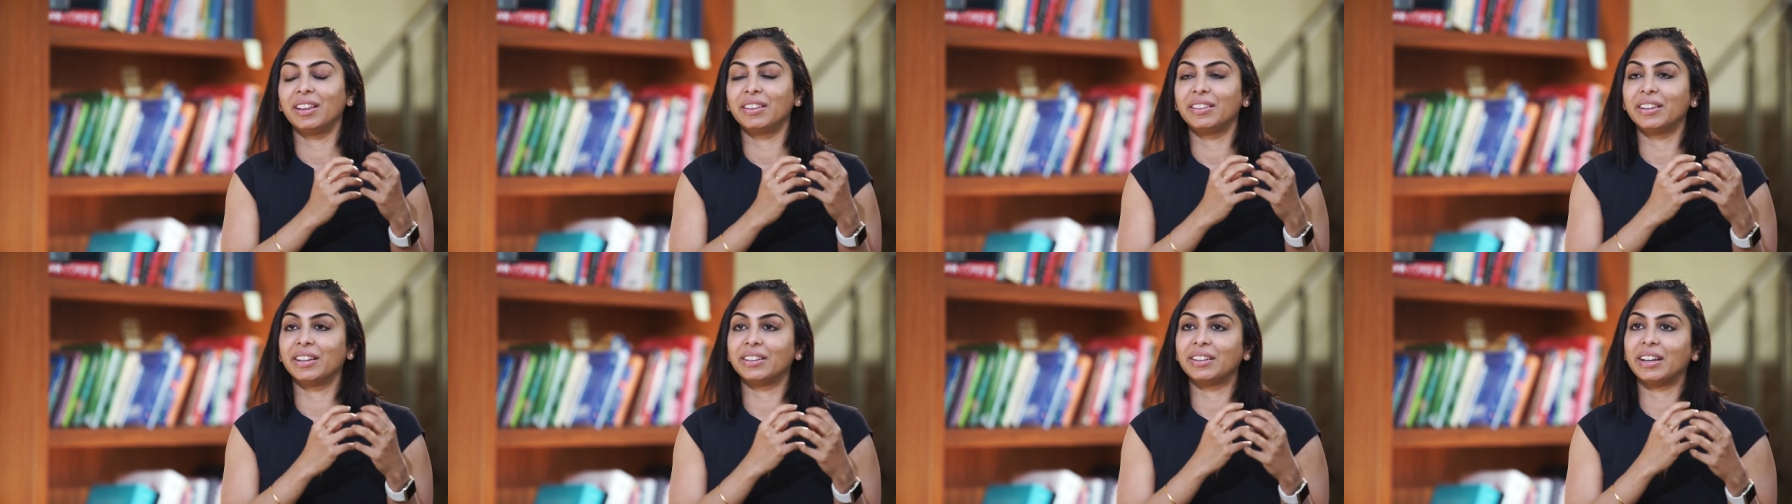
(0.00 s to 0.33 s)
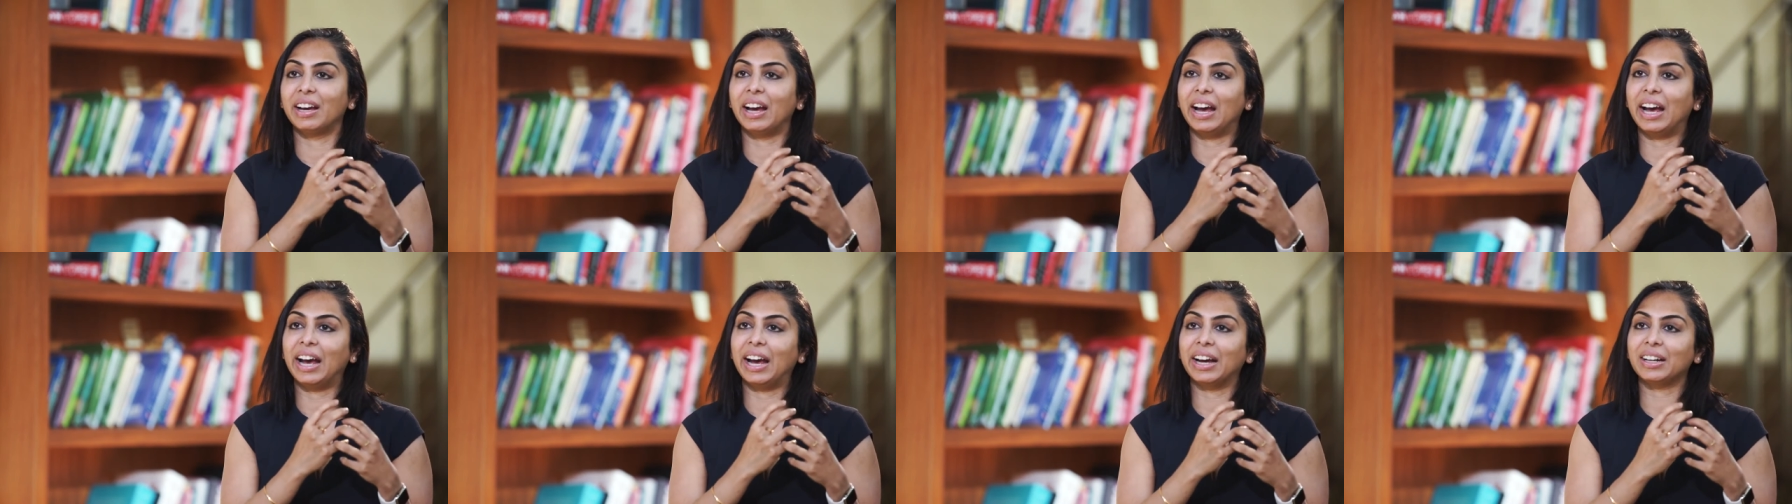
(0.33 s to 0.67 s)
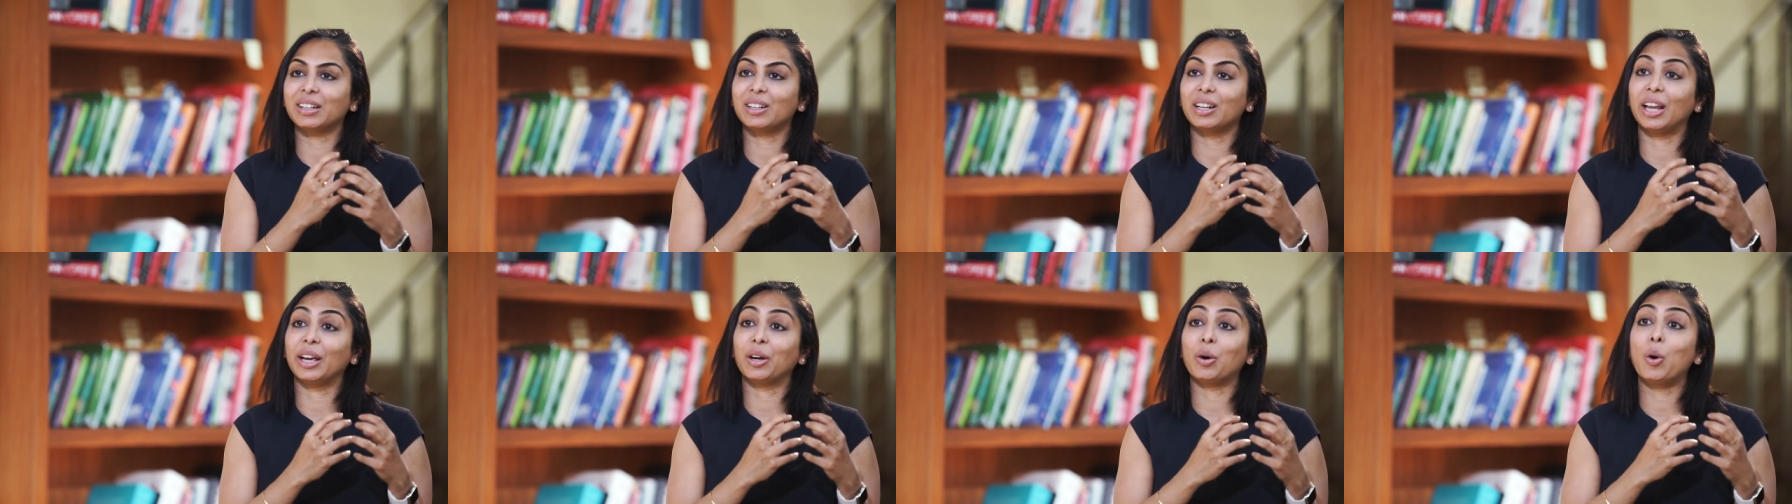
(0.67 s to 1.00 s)
that
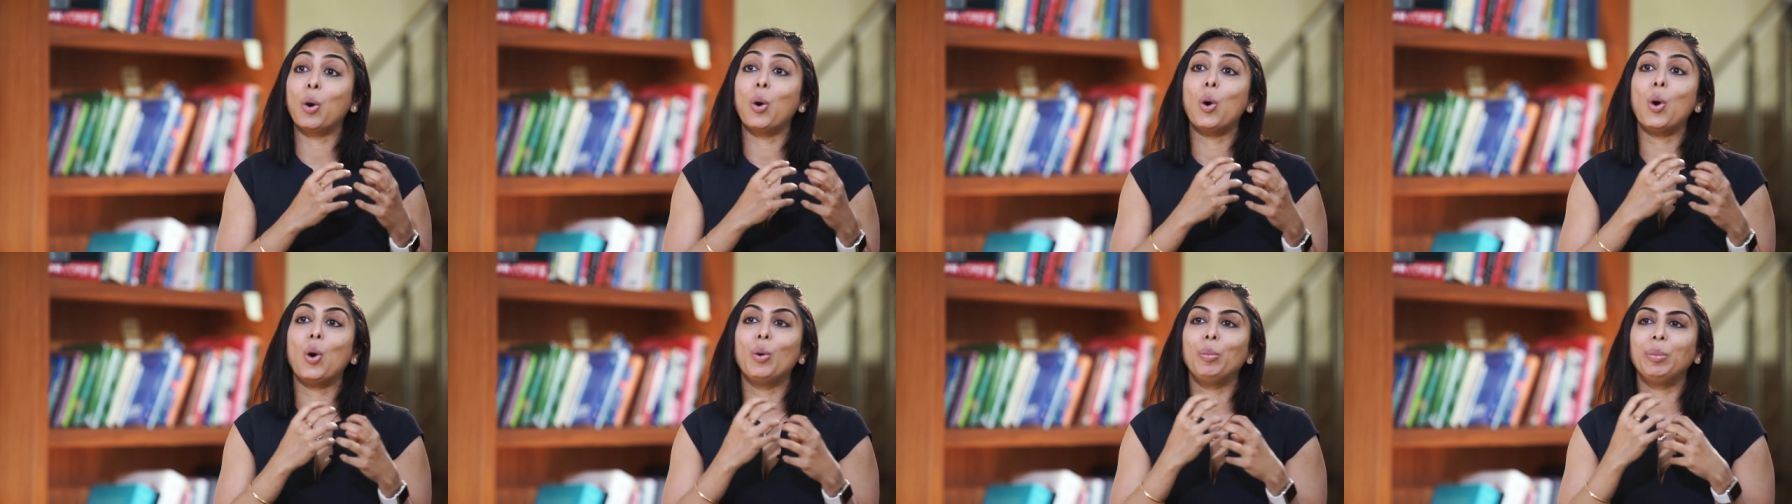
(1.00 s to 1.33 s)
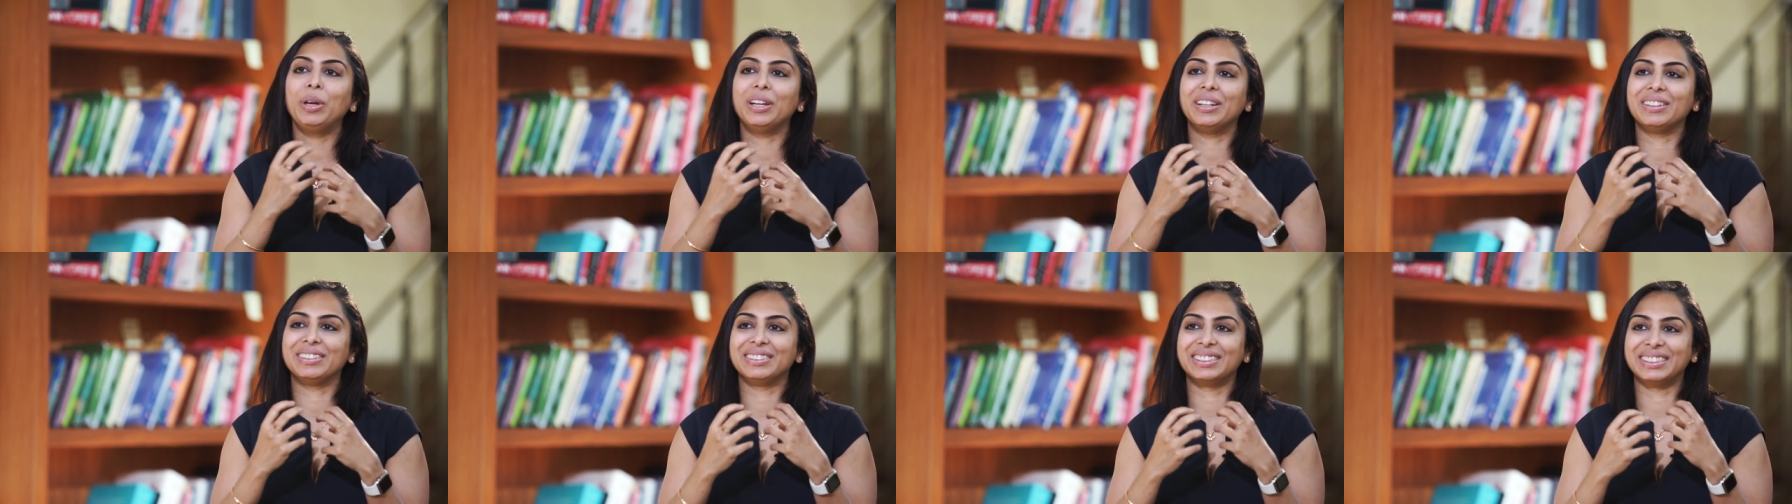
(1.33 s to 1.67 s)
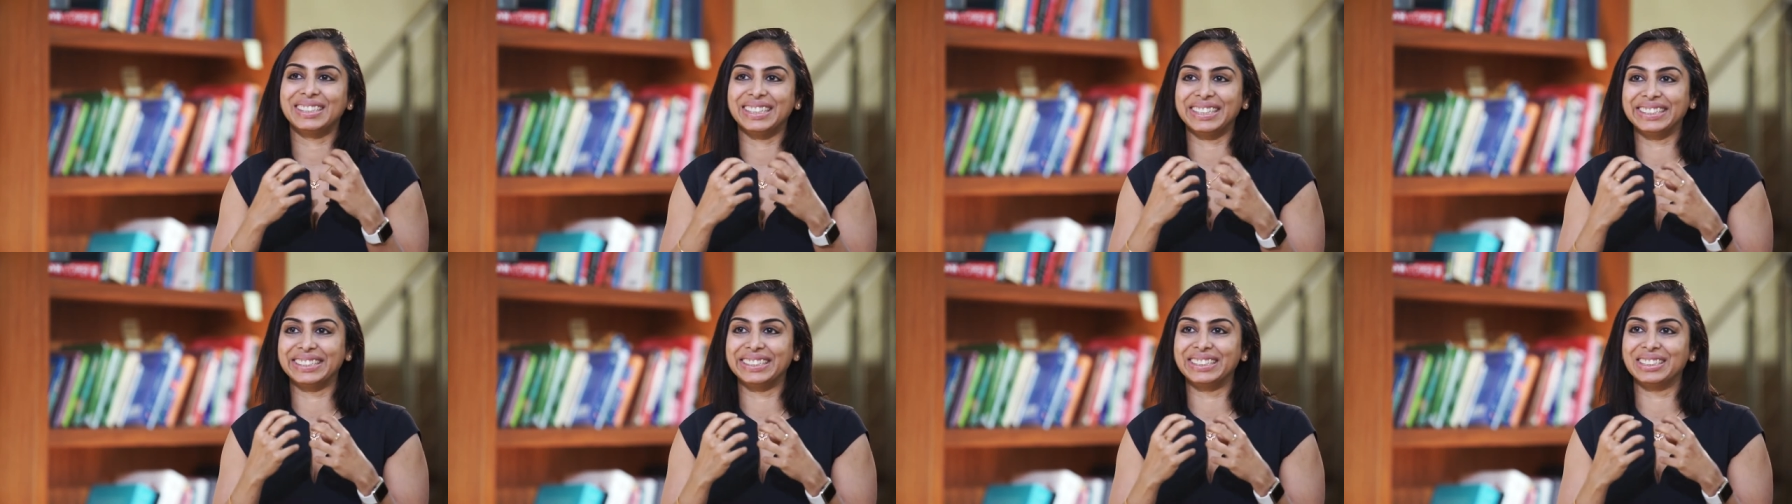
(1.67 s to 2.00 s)
act like homing
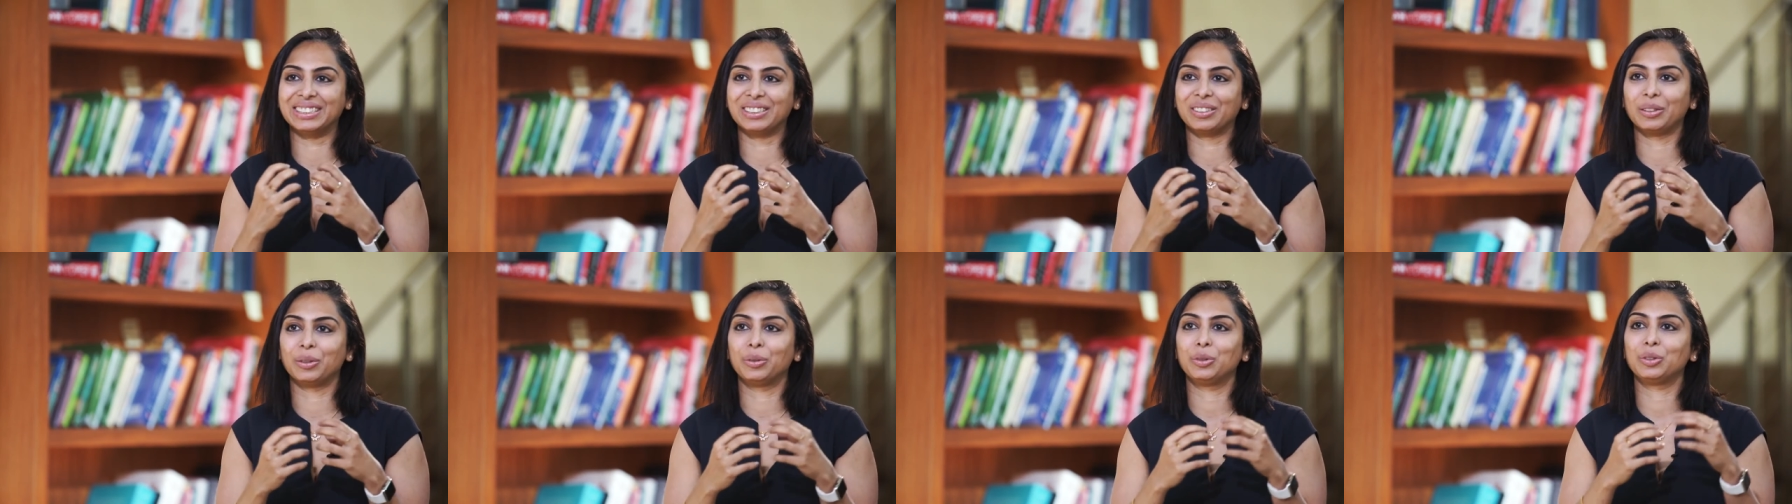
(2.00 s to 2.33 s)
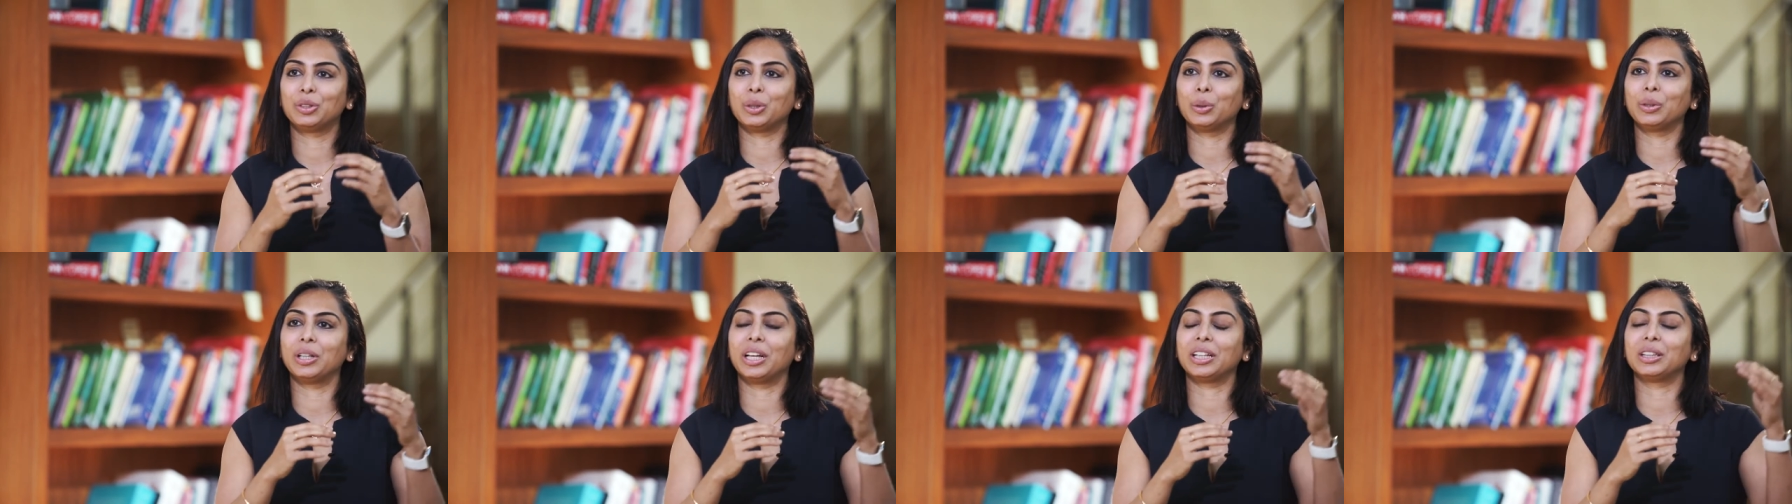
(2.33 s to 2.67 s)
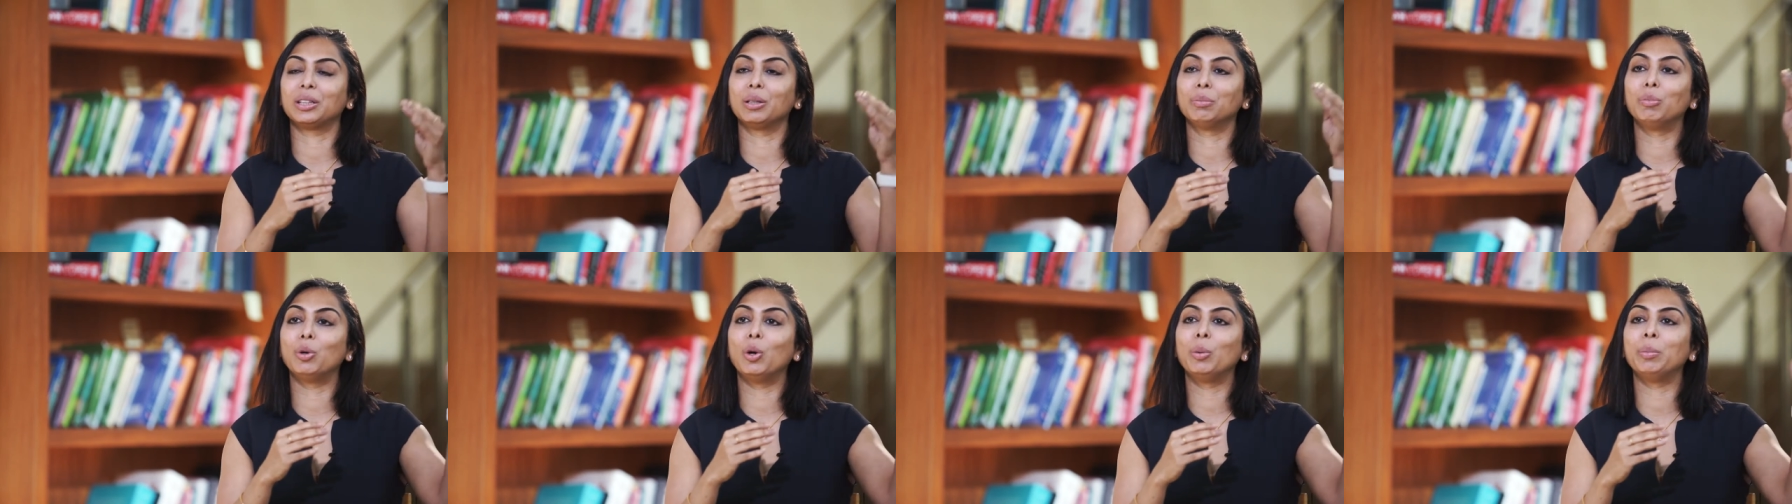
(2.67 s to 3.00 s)
signals so
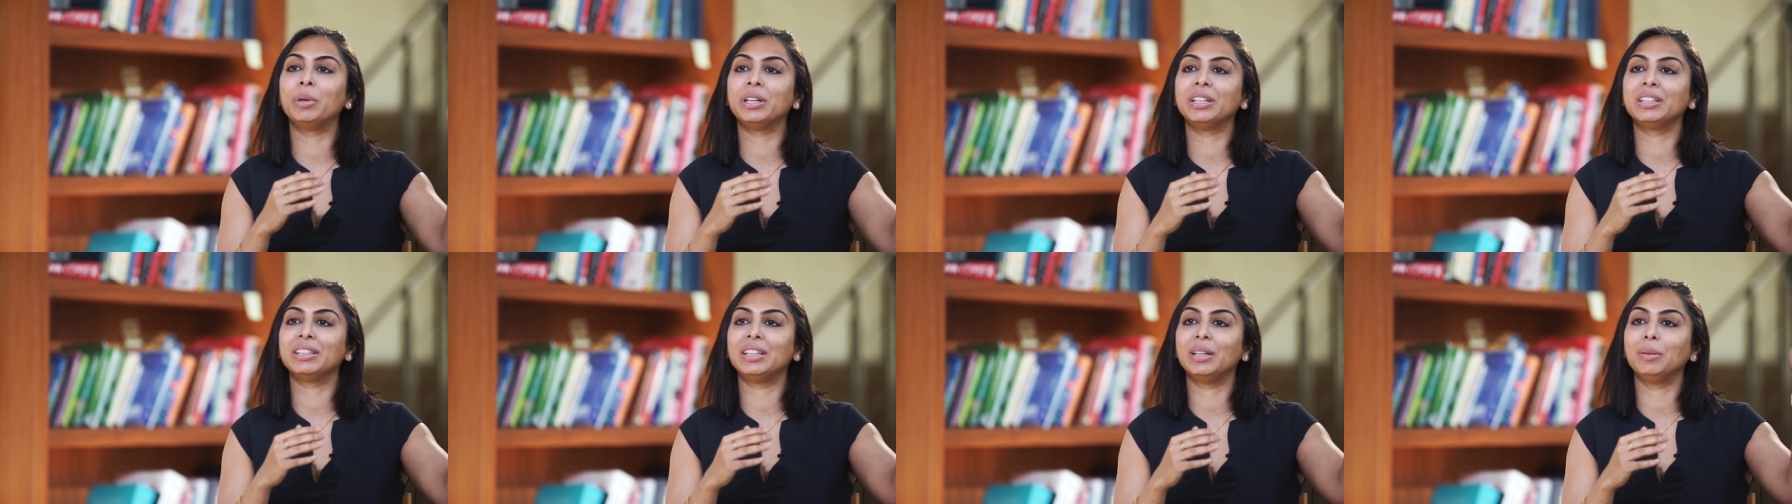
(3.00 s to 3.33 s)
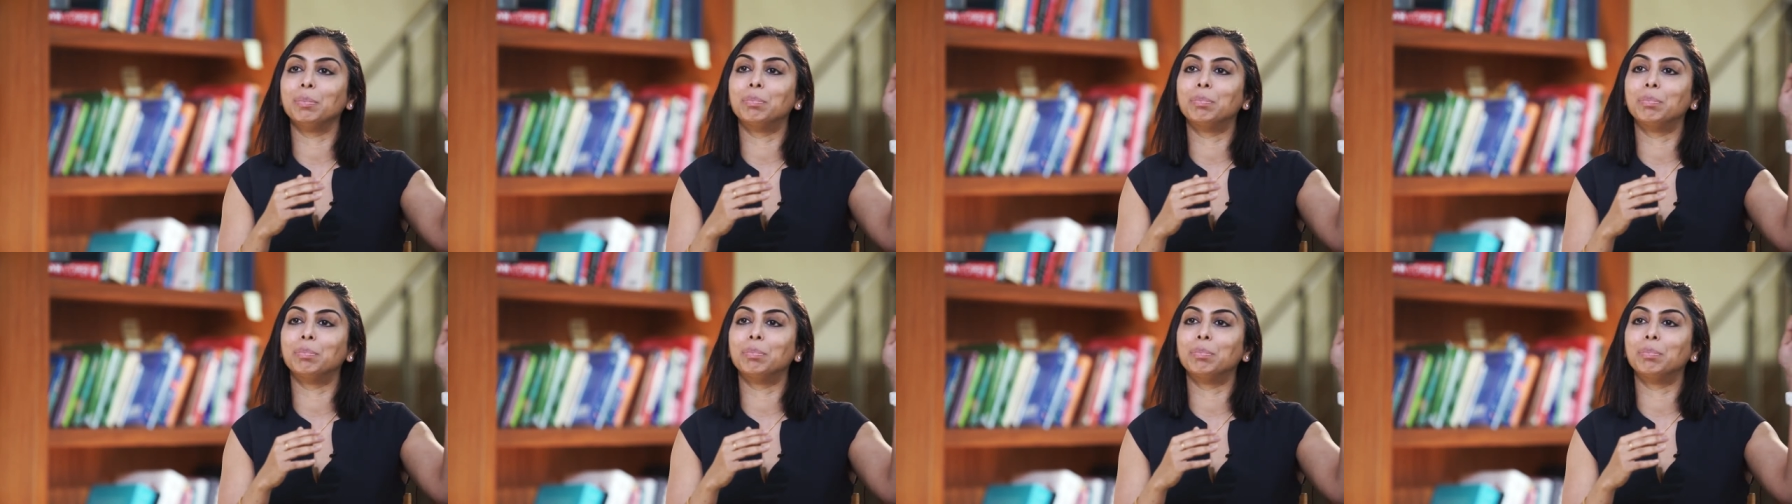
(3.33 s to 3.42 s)
that the moment they